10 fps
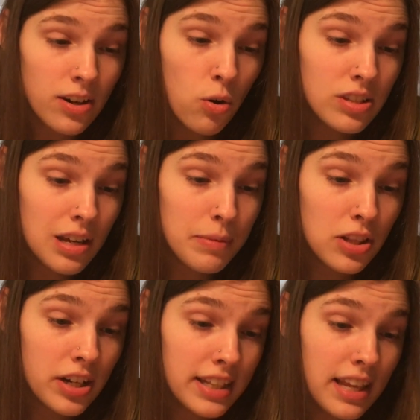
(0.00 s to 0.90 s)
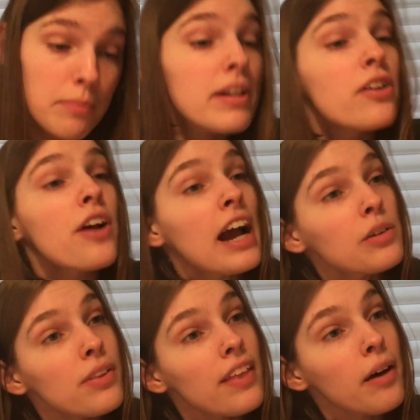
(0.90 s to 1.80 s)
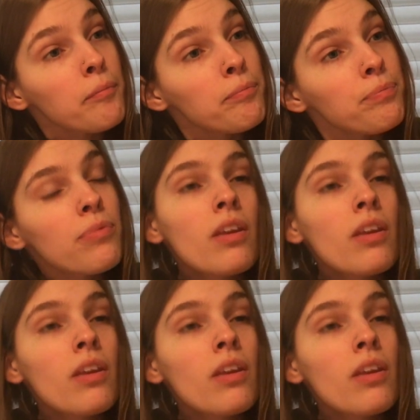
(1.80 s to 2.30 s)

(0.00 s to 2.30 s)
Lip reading: to hold them and look at them and interact with them.